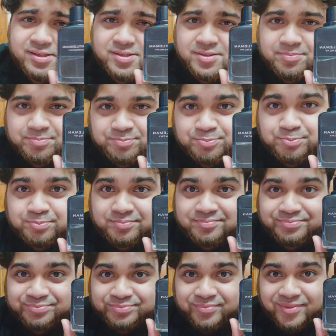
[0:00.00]
this.
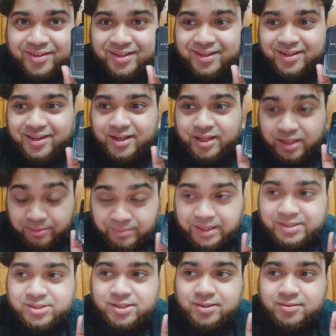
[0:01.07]

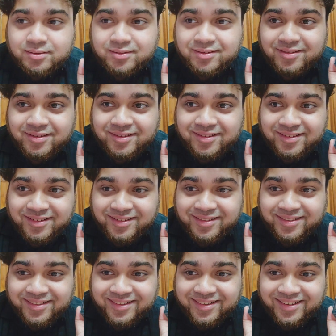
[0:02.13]
Imagine
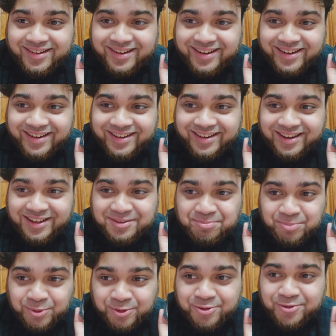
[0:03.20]
like
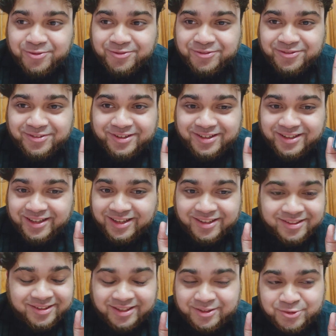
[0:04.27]
both of
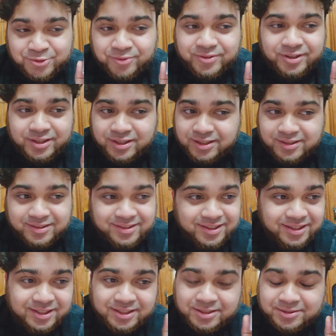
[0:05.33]
like two of the
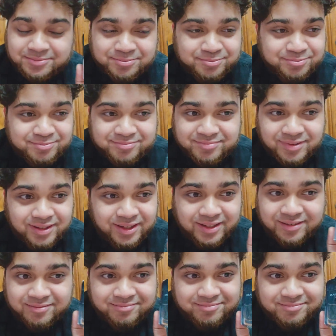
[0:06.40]

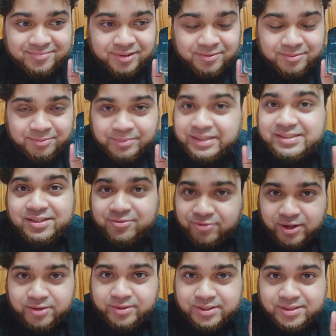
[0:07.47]
like amazing
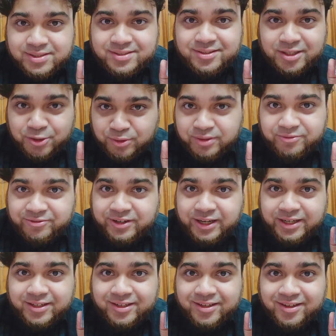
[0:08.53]
fragrance that you can
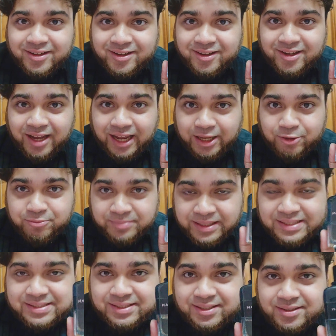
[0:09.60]
find, and you
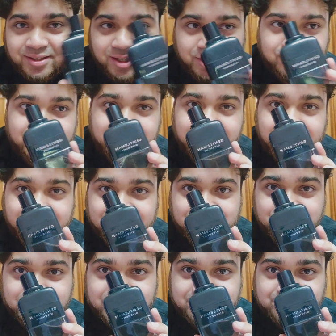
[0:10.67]
mix it and you will get this
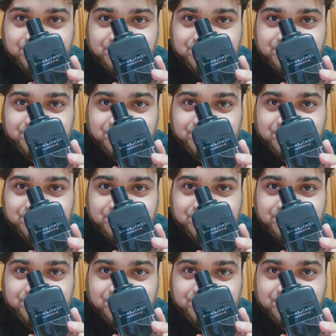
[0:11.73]
one.